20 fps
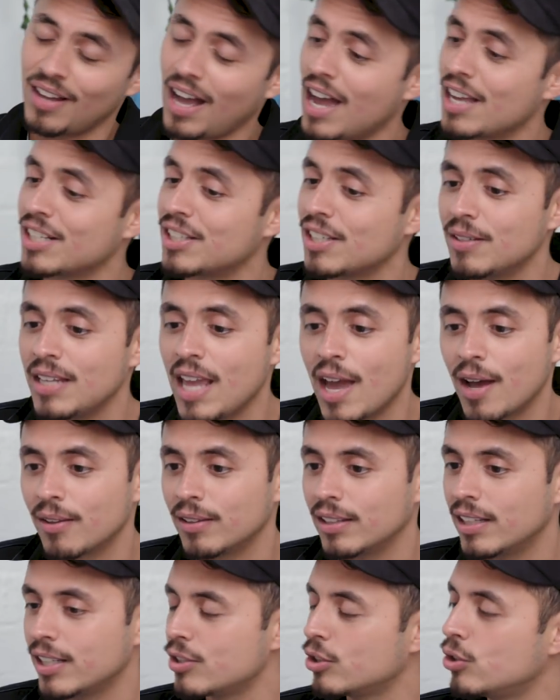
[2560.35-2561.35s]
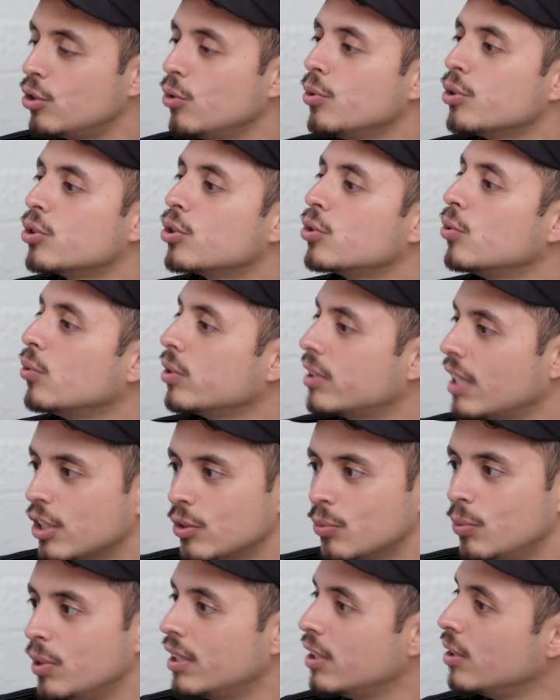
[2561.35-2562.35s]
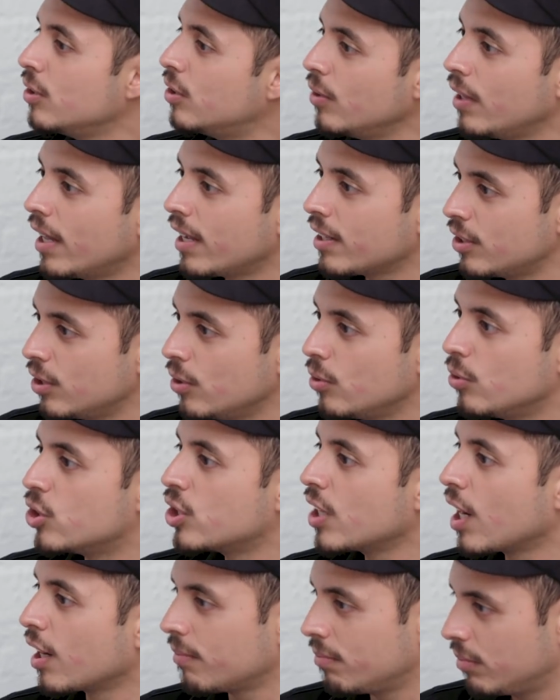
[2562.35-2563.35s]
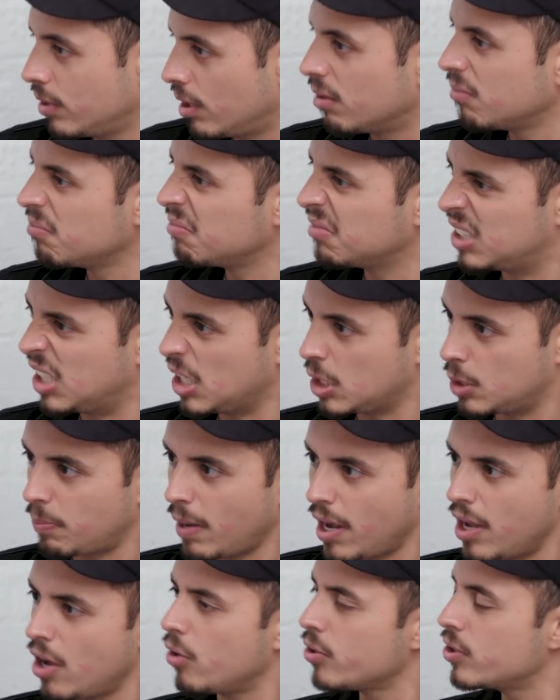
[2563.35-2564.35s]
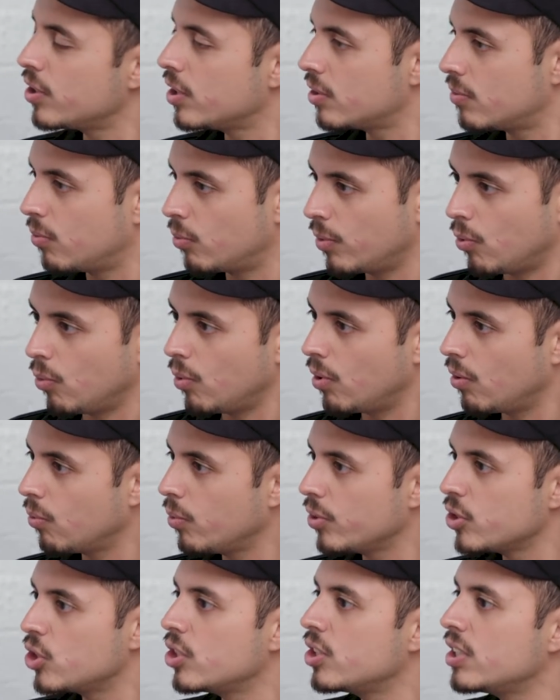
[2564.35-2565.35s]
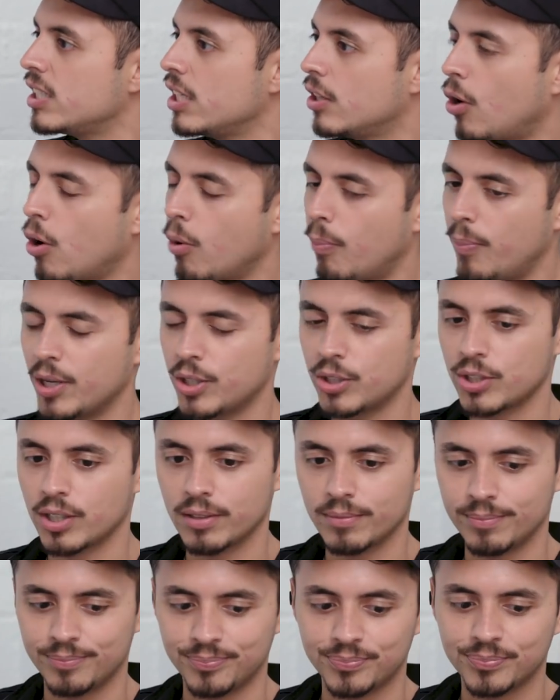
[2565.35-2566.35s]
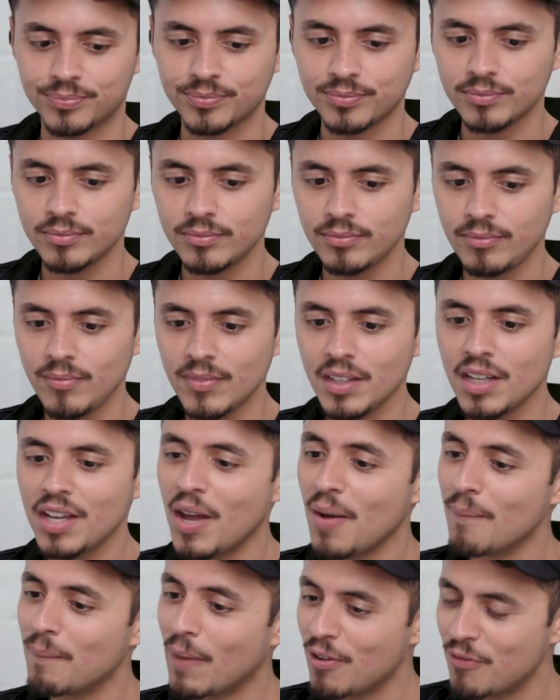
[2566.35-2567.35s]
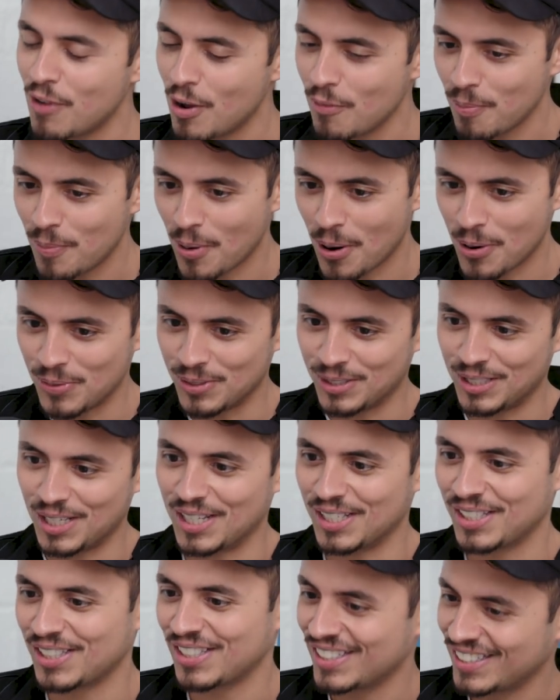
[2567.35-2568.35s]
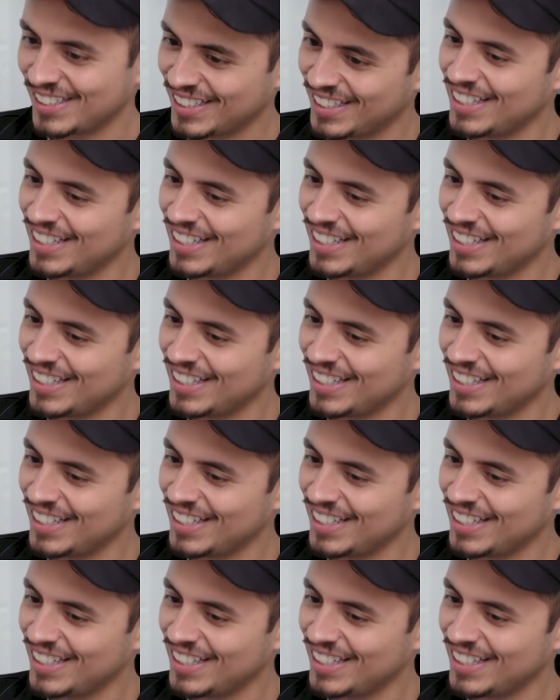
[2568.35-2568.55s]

I said, yeah, let's do a stool test. We can do that too. Check, you know, dysbiosis. Mm-hmm. We'll, we'll just see the whole picture. My favorite part was this.